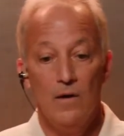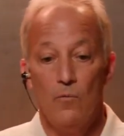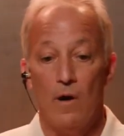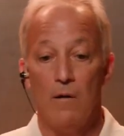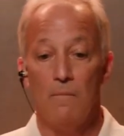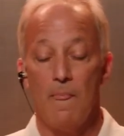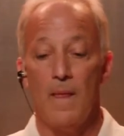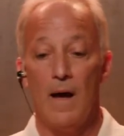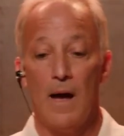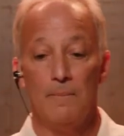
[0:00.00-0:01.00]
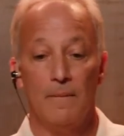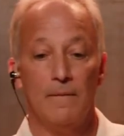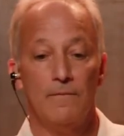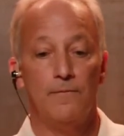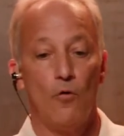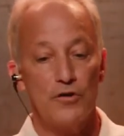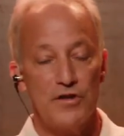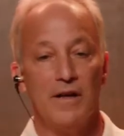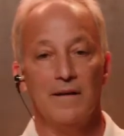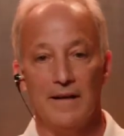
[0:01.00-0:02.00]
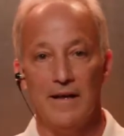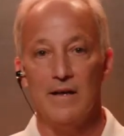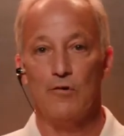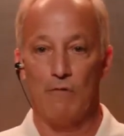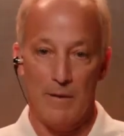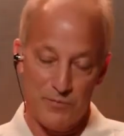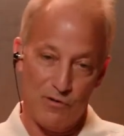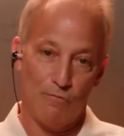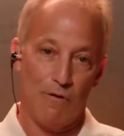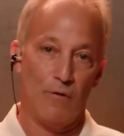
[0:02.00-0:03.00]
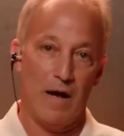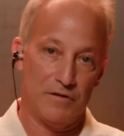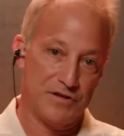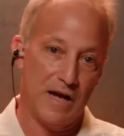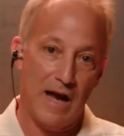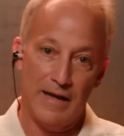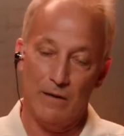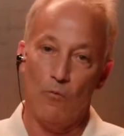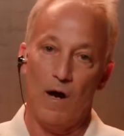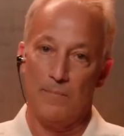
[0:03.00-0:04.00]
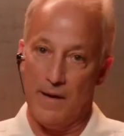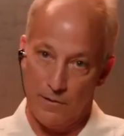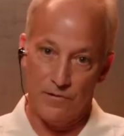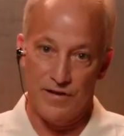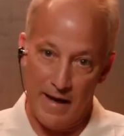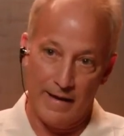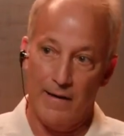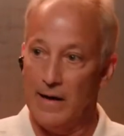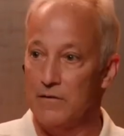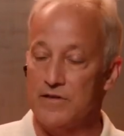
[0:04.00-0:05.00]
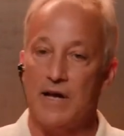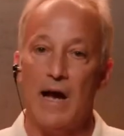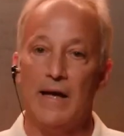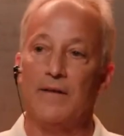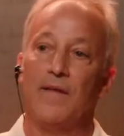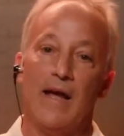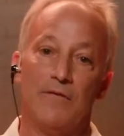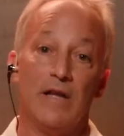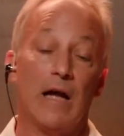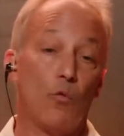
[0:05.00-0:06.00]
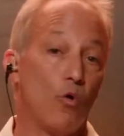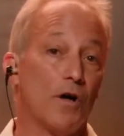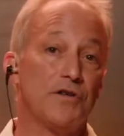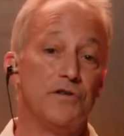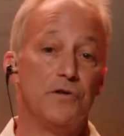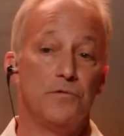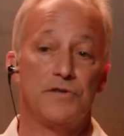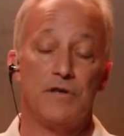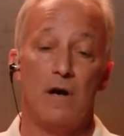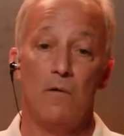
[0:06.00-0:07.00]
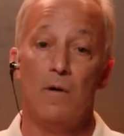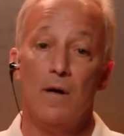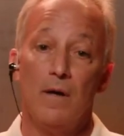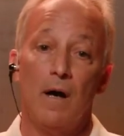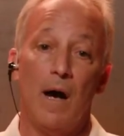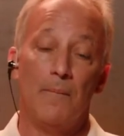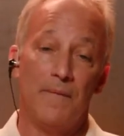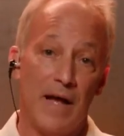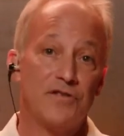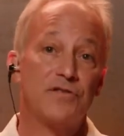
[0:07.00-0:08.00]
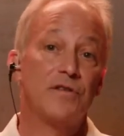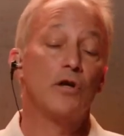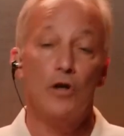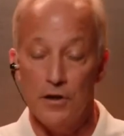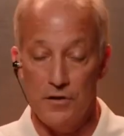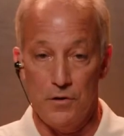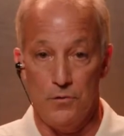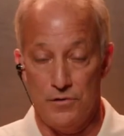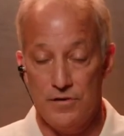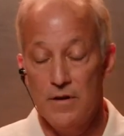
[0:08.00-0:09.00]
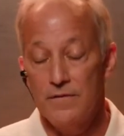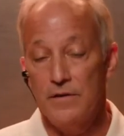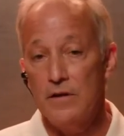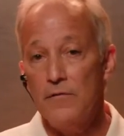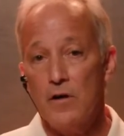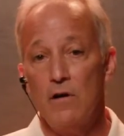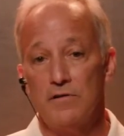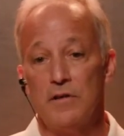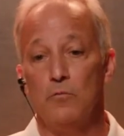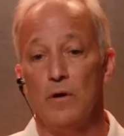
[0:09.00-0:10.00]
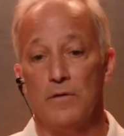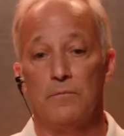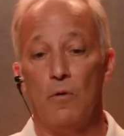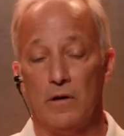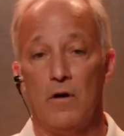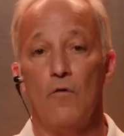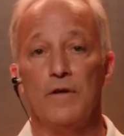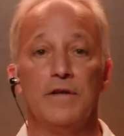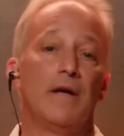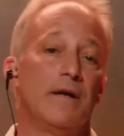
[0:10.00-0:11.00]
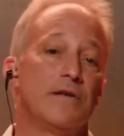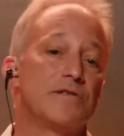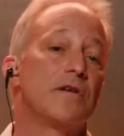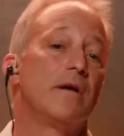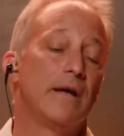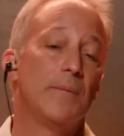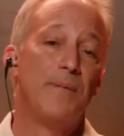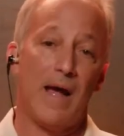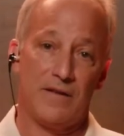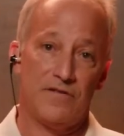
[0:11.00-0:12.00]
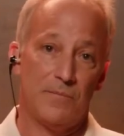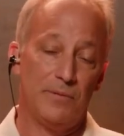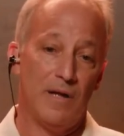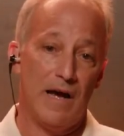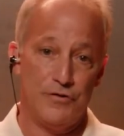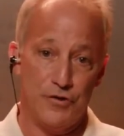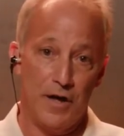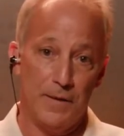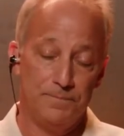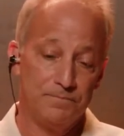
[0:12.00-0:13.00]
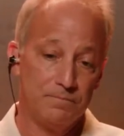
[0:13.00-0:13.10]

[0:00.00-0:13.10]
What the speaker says: Well, fortunately, grapes are grown outside and winemakers hang out outside, and they have a lot of work to do. So that's the good news. The difficulty with what COVID did is impact the supply chain.